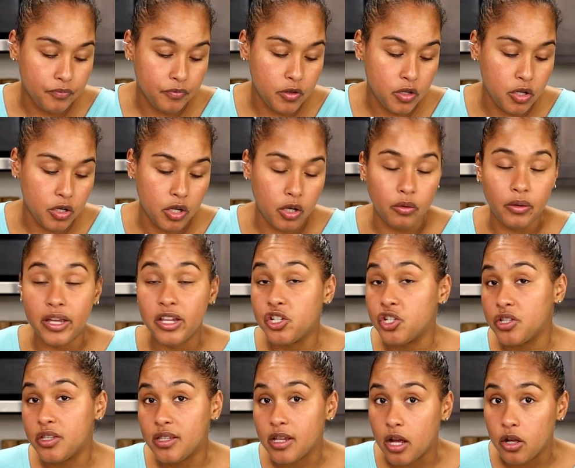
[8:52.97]
you know,
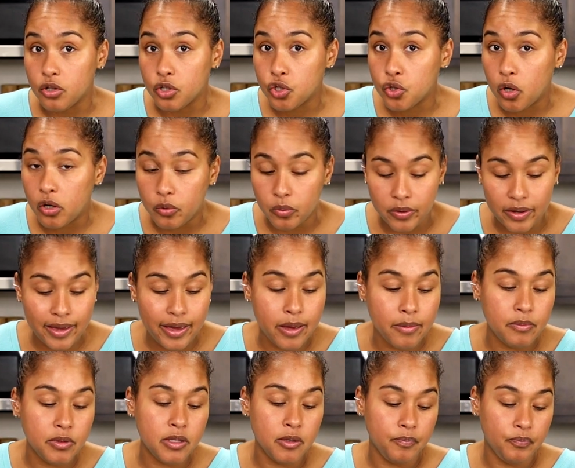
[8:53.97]
Asian style short
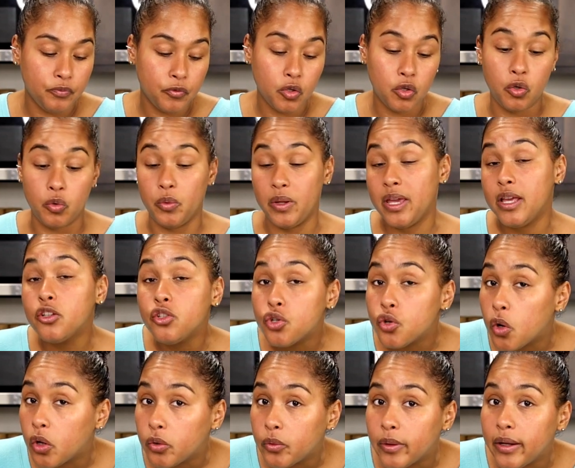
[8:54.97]
ribs, Korean
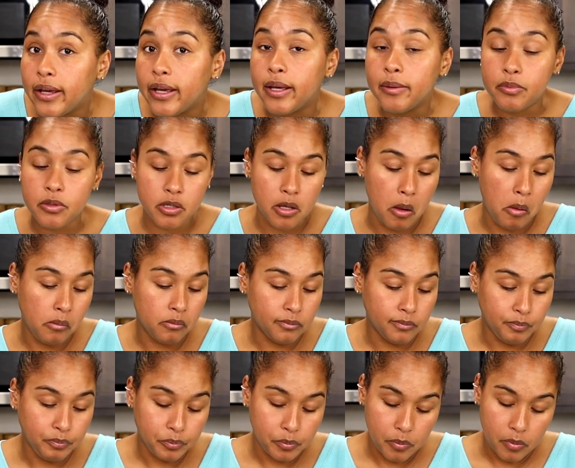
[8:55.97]
short ribs,
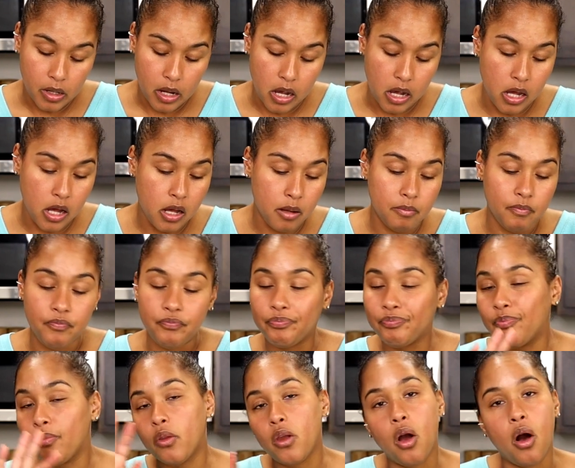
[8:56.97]

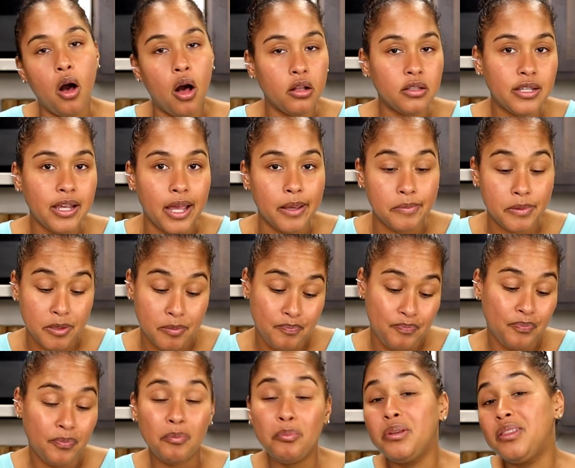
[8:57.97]
all types.
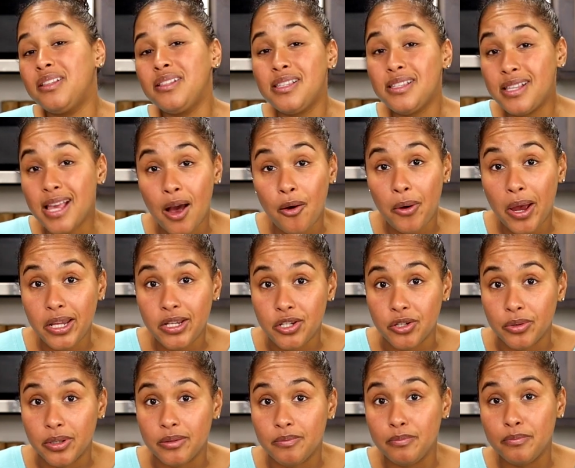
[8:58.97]
But this is how I
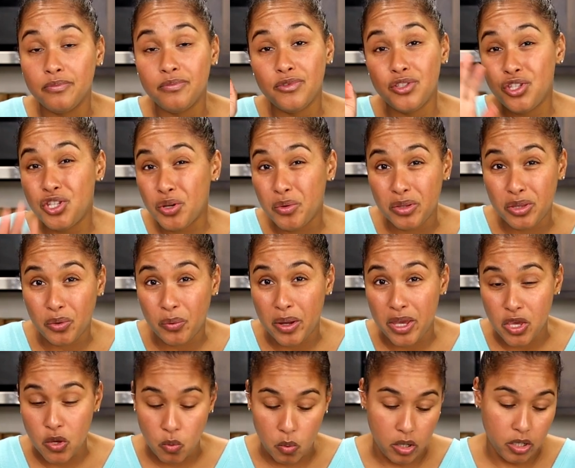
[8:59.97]
do it. Do it the way
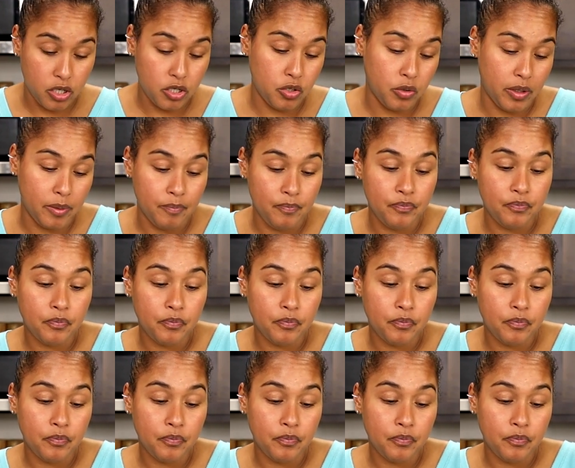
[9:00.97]
you want to do it.